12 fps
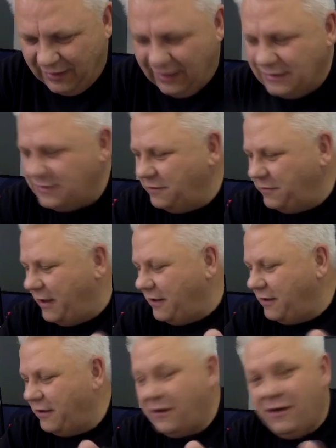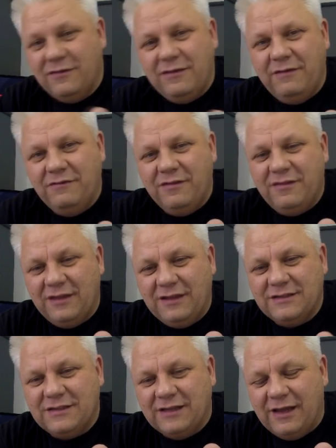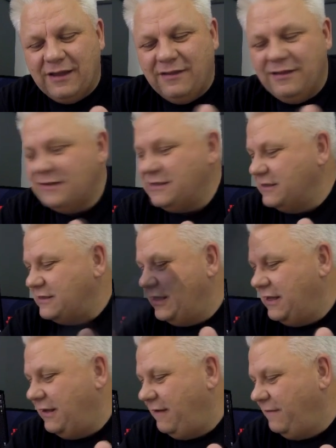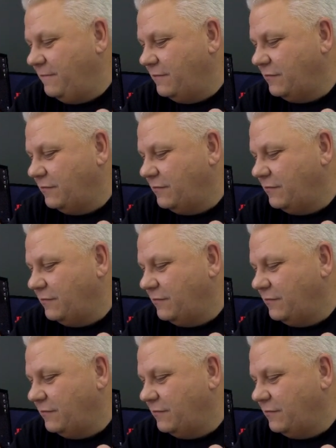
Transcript: It's a back, I can't even think today. This is the